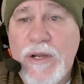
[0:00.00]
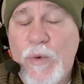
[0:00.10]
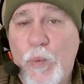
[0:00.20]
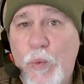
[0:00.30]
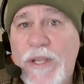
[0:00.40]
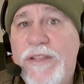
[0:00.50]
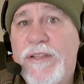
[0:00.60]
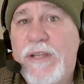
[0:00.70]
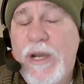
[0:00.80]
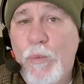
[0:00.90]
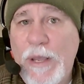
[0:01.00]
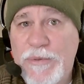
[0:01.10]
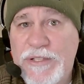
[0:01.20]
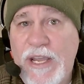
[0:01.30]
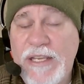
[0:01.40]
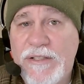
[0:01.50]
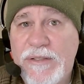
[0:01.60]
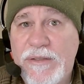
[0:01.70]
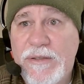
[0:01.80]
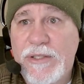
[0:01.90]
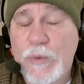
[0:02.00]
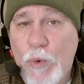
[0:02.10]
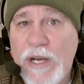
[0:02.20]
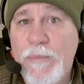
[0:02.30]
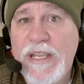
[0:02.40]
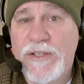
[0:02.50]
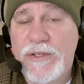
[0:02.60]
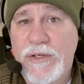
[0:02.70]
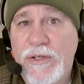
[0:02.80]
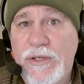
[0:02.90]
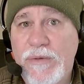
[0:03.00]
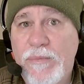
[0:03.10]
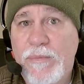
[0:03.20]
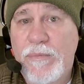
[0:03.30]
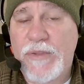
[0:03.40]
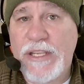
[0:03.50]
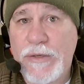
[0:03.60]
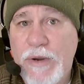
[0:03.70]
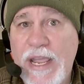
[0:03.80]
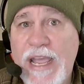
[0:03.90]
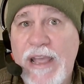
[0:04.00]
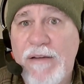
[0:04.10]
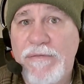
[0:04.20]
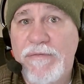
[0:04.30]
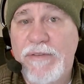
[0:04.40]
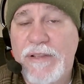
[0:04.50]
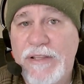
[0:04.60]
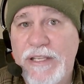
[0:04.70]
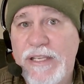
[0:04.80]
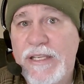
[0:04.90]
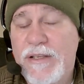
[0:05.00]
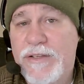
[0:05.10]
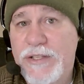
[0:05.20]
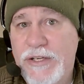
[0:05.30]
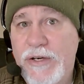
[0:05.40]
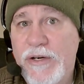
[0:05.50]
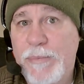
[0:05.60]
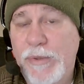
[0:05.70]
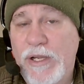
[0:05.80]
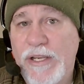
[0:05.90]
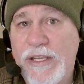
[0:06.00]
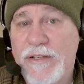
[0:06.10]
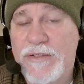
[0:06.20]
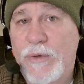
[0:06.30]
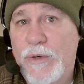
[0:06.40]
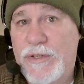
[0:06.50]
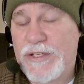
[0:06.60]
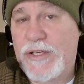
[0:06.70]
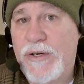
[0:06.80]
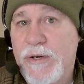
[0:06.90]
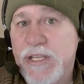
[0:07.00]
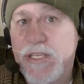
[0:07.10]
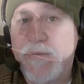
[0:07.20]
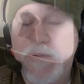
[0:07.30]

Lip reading: with a website, you want to make sure that you have the security plugins or security